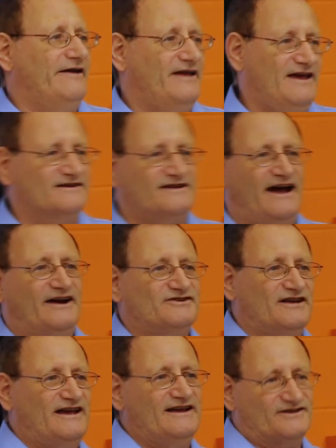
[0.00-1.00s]
he
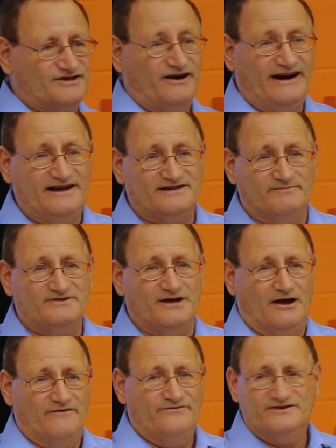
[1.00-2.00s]
is Chinese
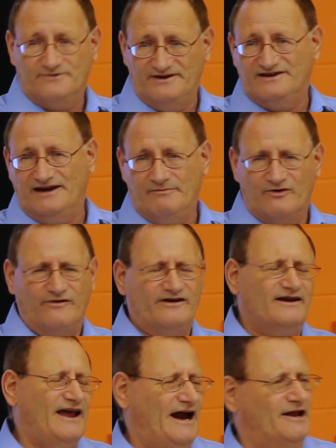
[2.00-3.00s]
himself, so he's an immigrant
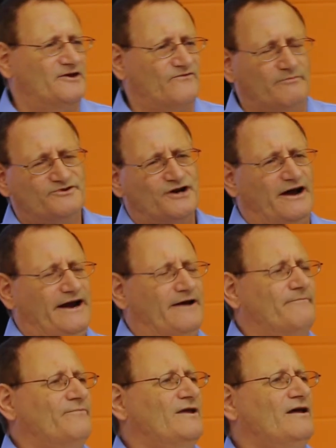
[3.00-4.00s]
to Canada from China.
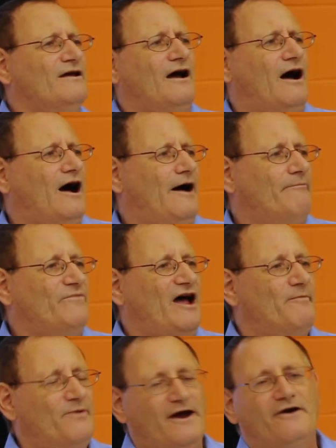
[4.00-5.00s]

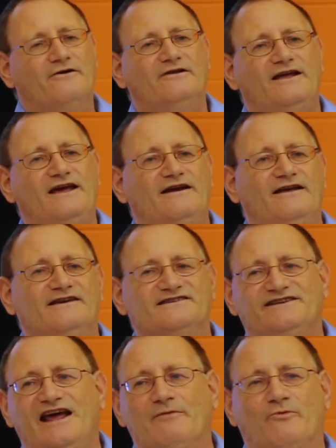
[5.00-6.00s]
Apparently in his
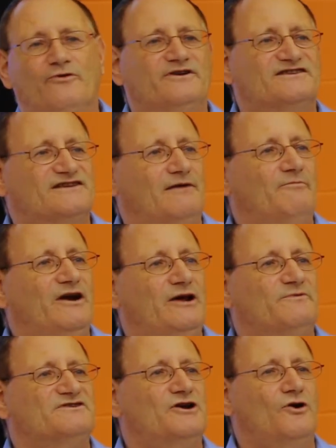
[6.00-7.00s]
neighborhood, somebody
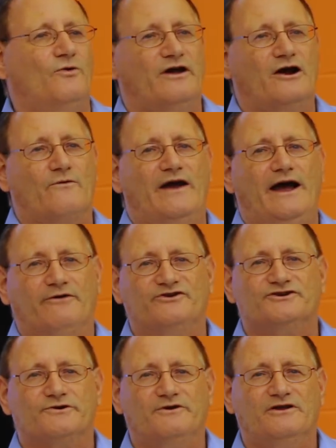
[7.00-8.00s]
was going around
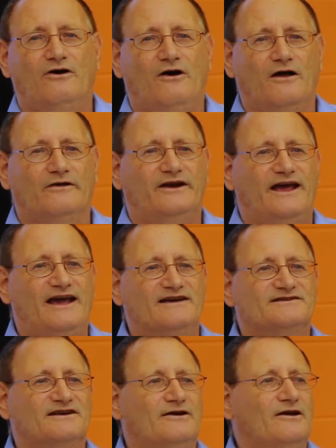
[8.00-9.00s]
during the
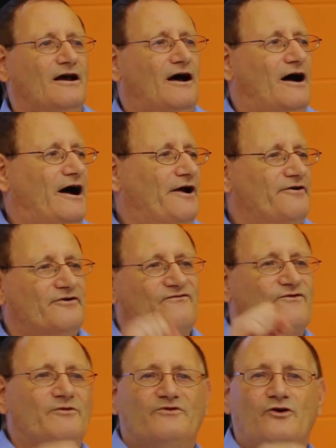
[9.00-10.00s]
holidays,
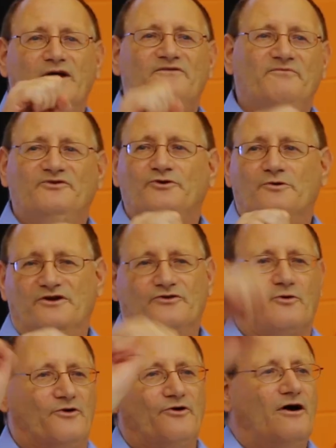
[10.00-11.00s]
going from door to
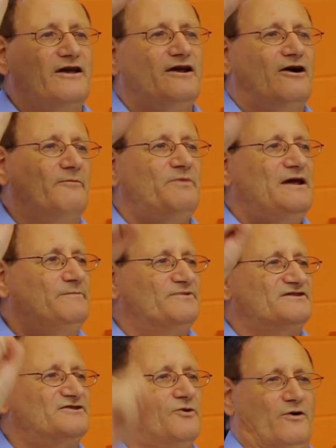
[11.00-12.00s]
door, knocking on
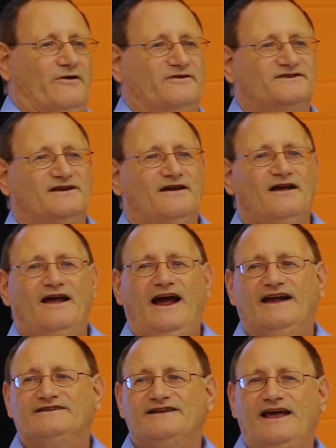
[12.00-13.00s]
people's doors
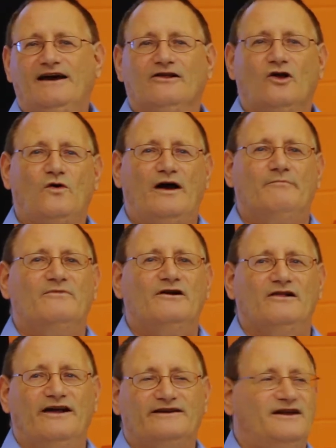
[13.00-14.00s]
and saying, hello, I'm
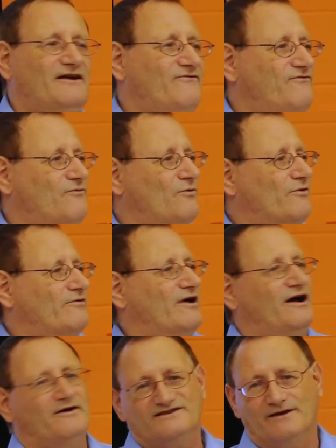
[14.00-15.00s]
collecting
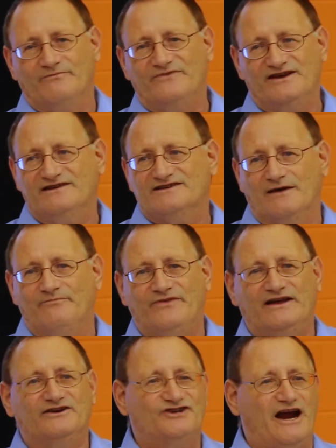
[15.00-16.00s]
for
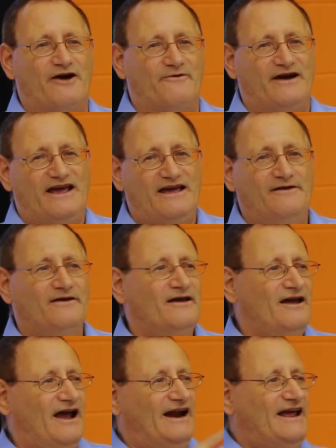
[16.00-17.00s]
something charity.
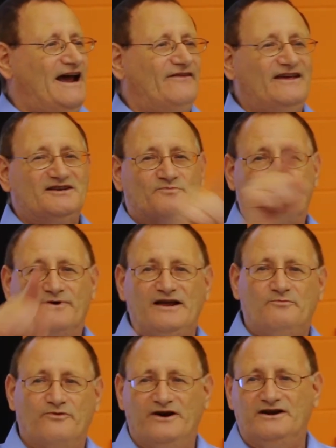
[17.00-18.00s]
And he had these
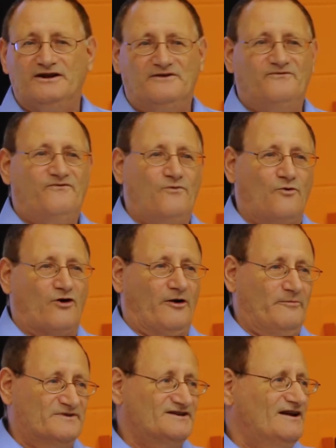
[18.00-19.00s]
pre-printed
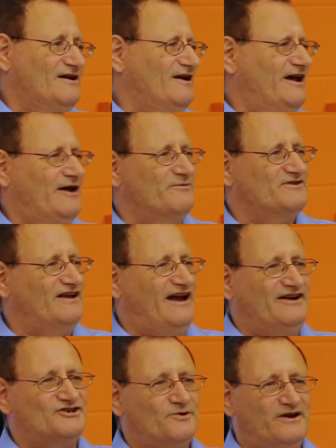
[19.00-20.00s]
forms
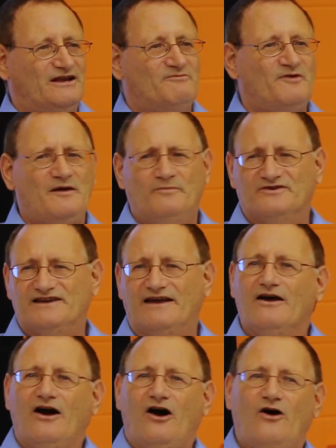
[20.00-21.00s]
and showing the people, it's like,
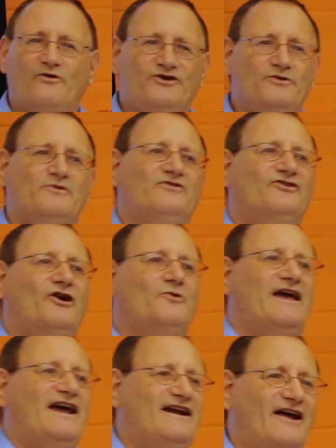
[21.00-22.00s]
oh, you can
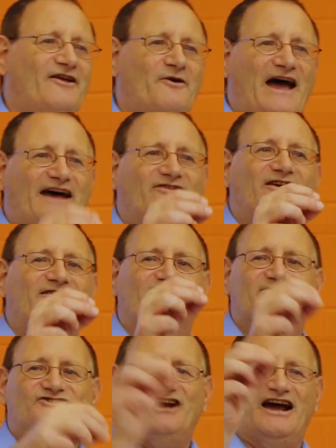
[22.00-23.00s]
donate. And they had like
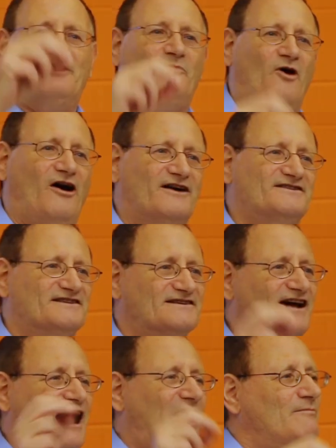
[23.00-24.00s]
these check boxes.
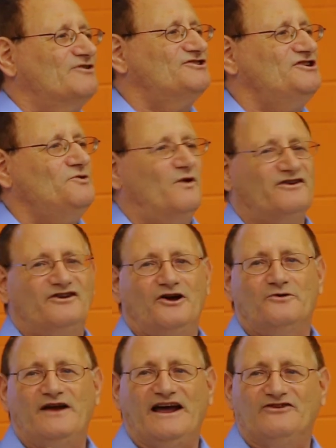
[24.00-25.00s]
How much do you want to
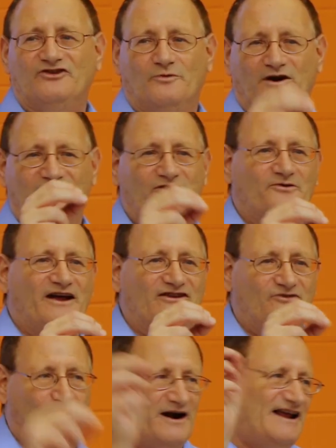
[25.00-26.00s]
donate? Do you want to
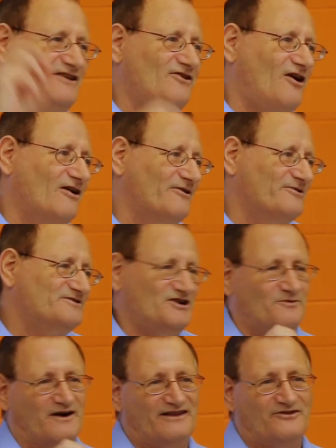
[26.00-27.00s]
donate $20? Do
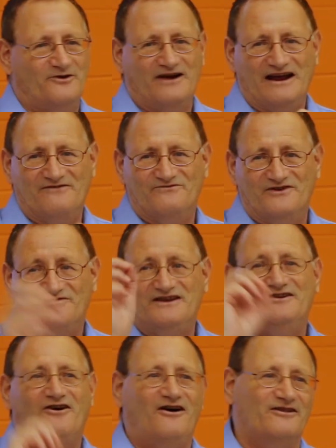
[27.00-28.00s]
you want to donate
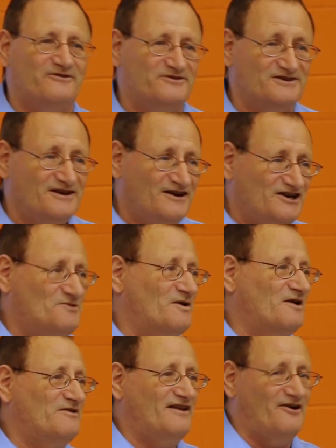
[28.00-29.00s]
$50? Do you
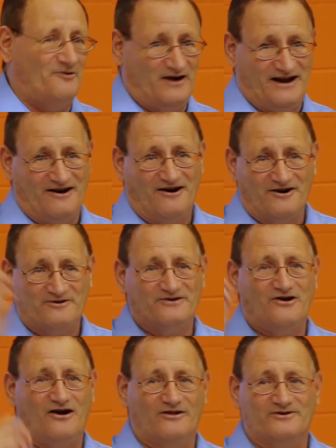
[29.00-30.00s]
want to donate
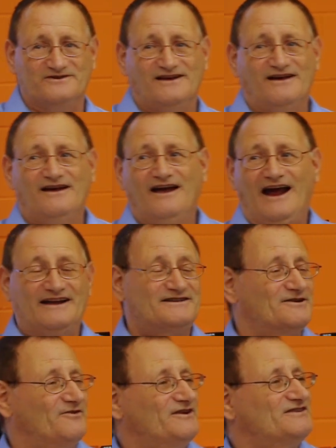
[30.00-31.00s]
$100? And
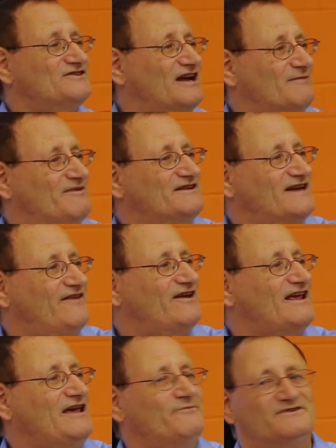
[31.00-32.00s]
so this gentleman said
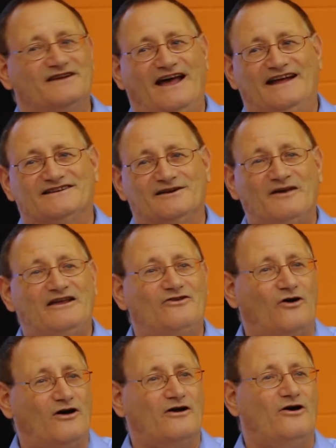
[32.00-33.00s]
that he had somebody
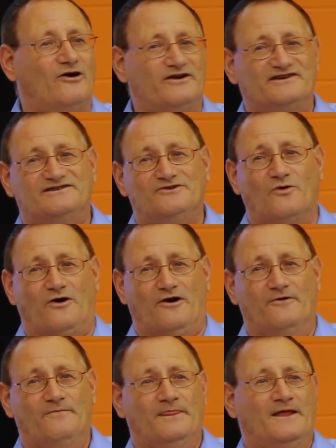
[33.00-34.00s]
knock on his door